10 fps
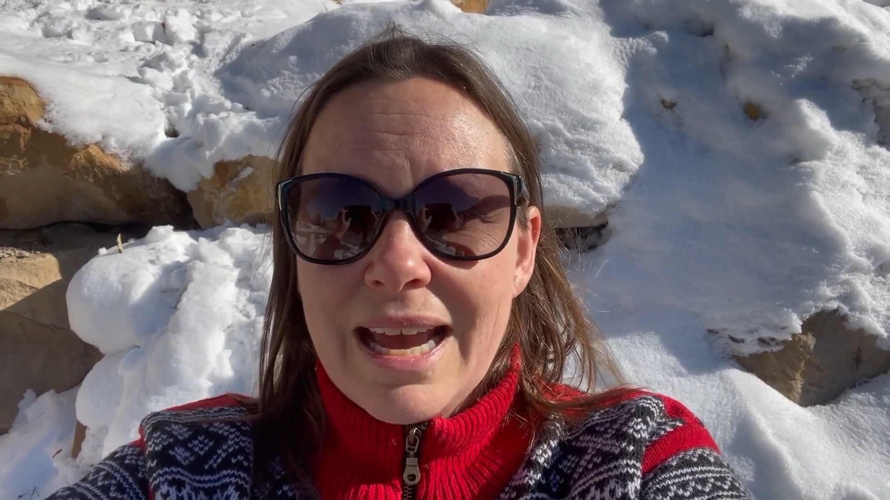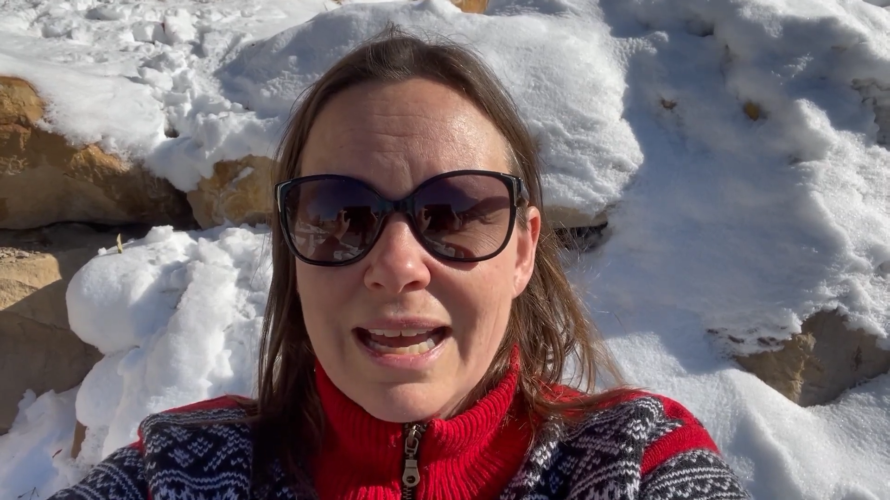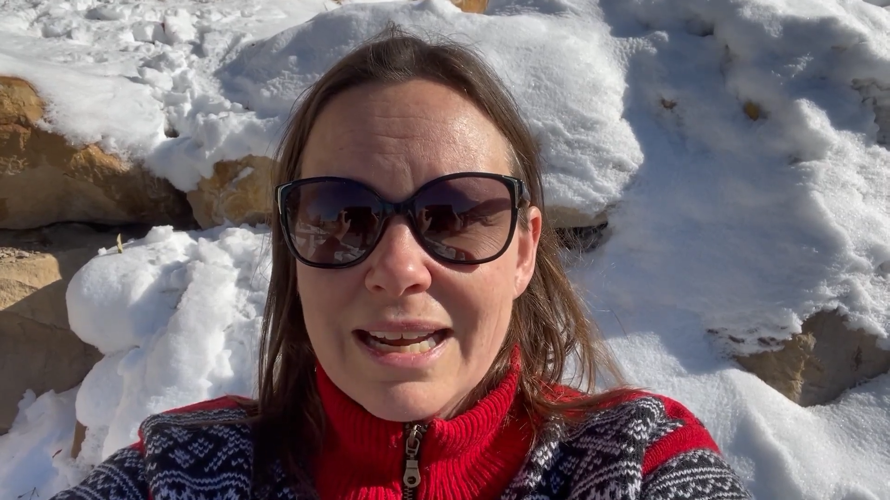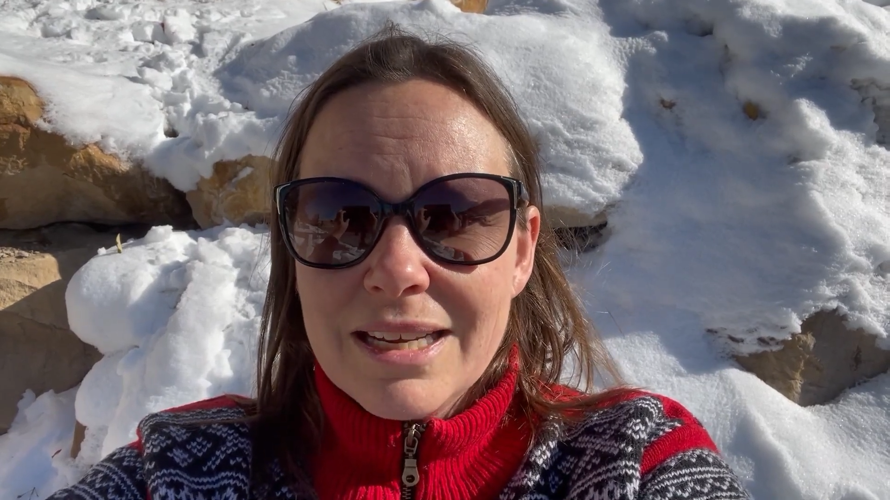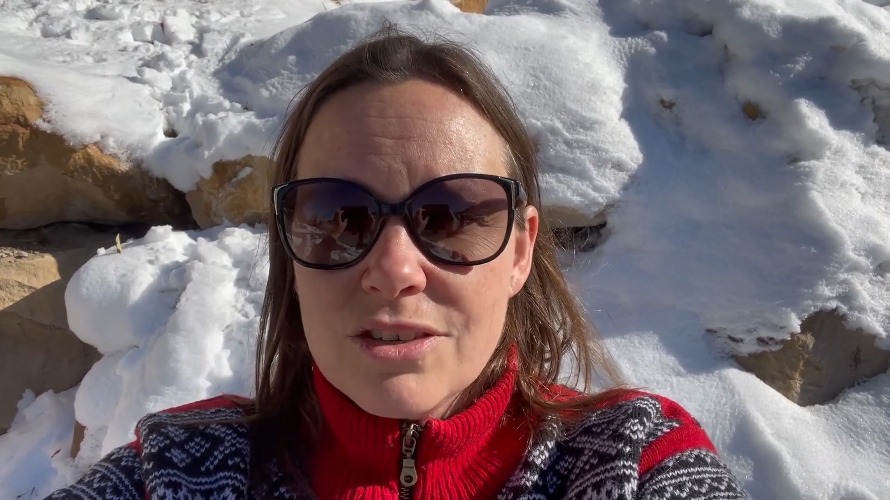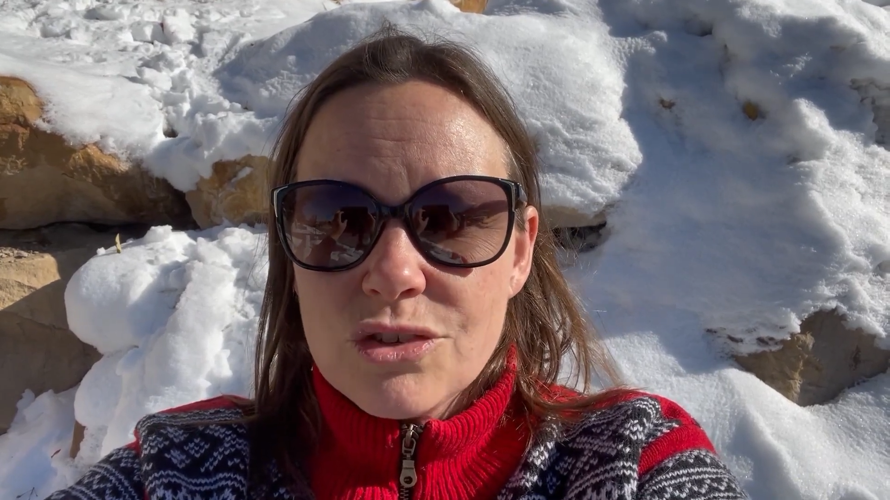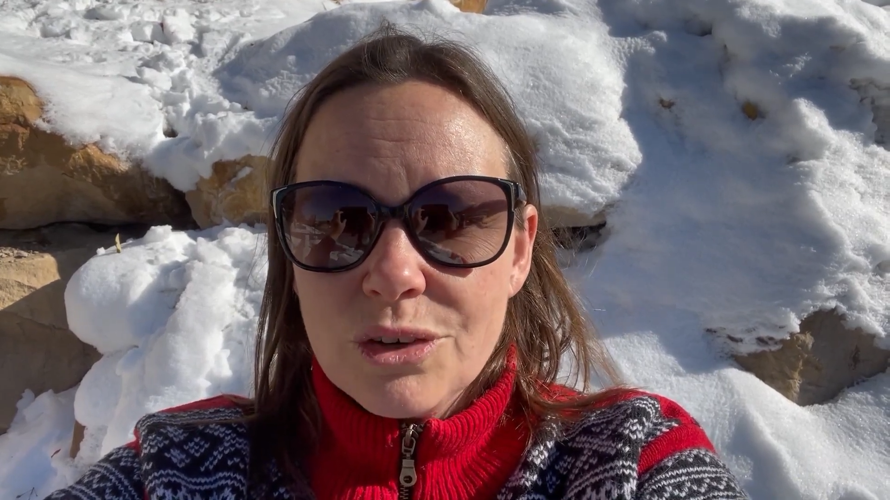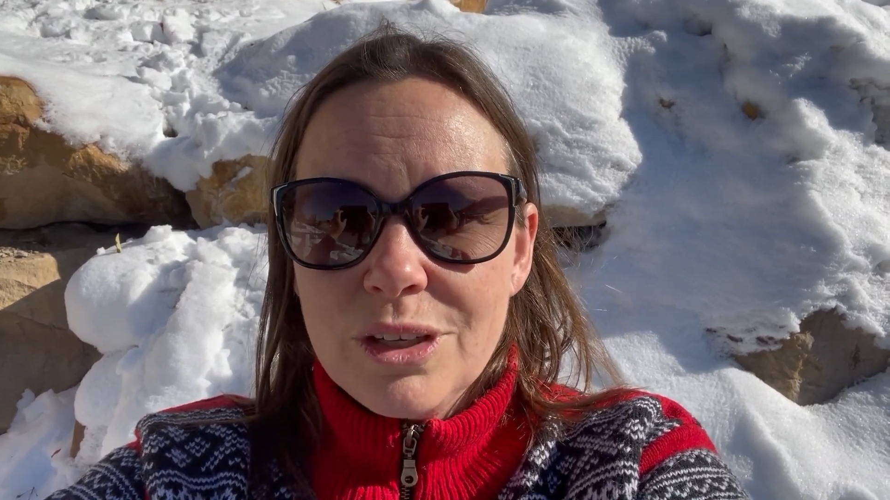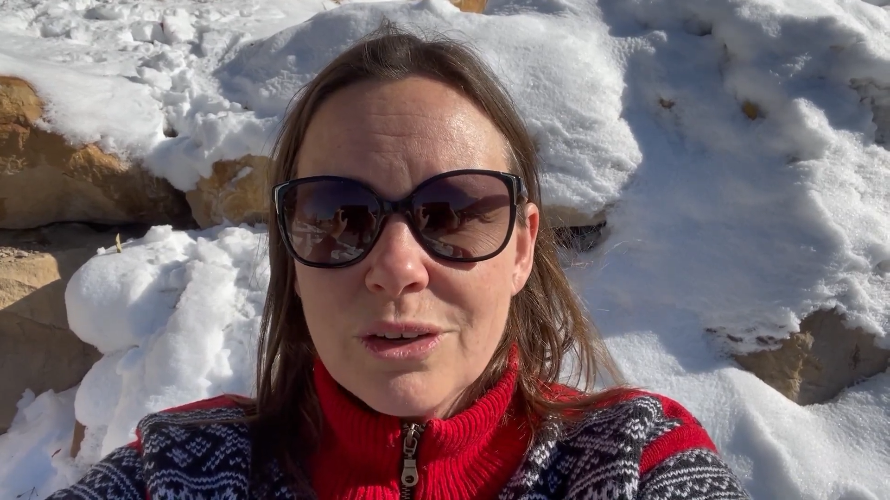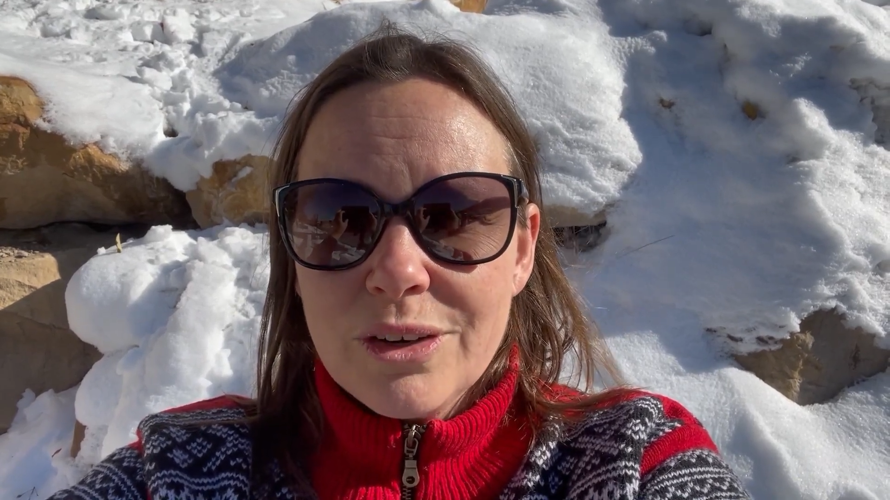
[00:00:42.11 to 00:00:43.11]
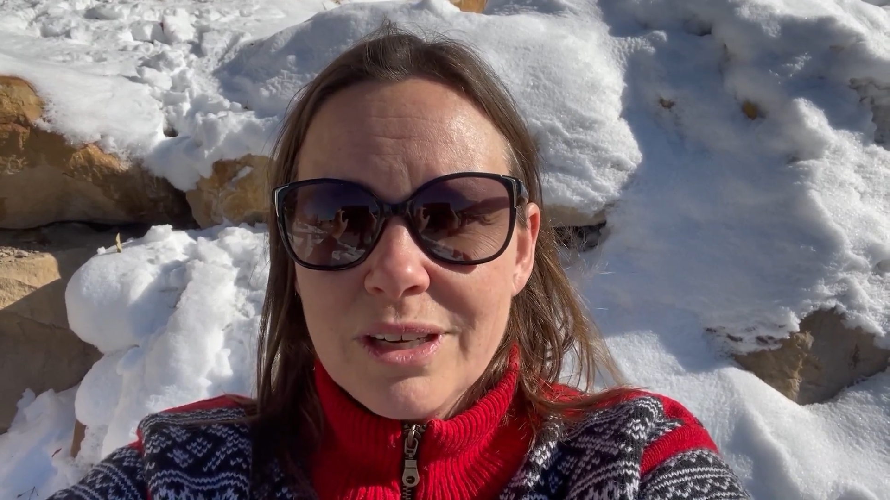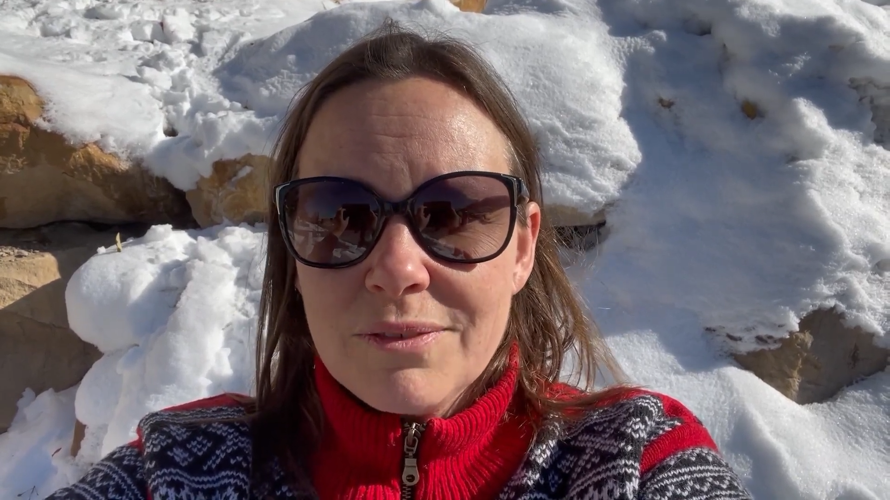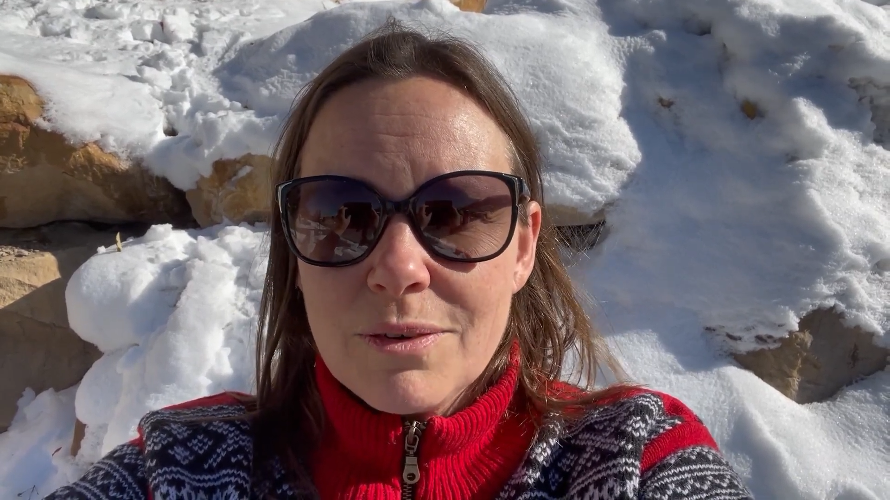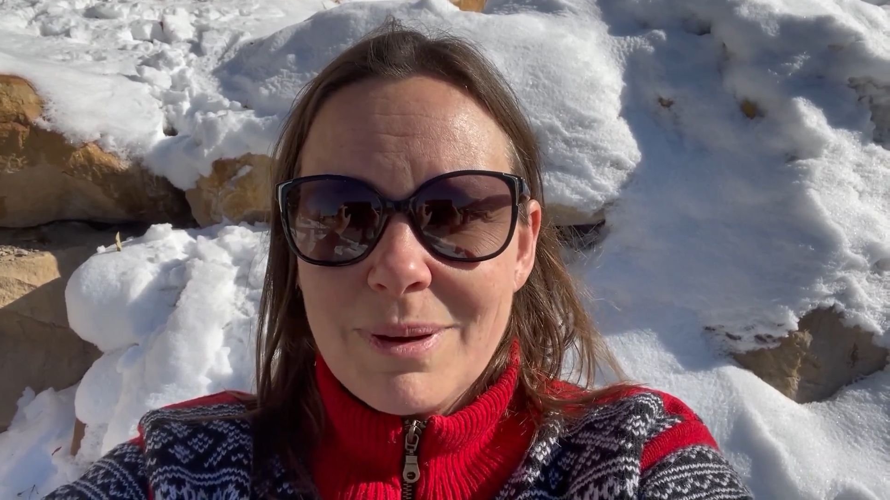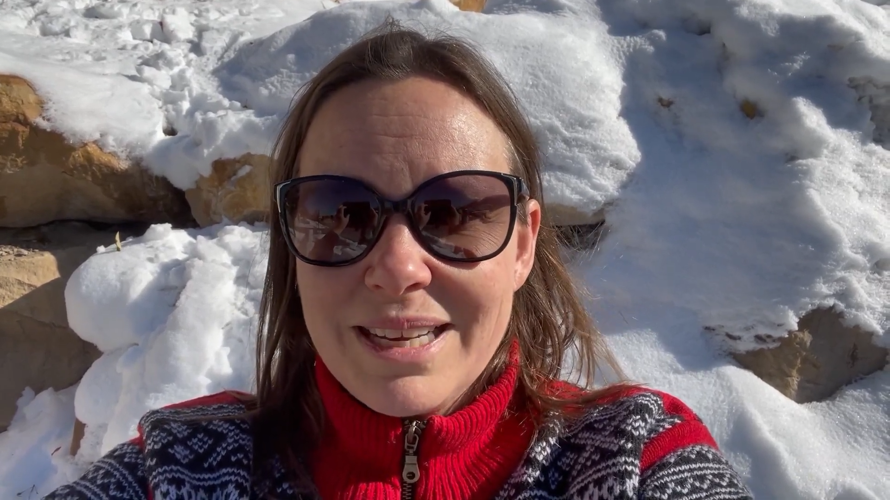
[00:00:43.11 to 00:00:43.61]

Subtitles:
and I enjoy learning from my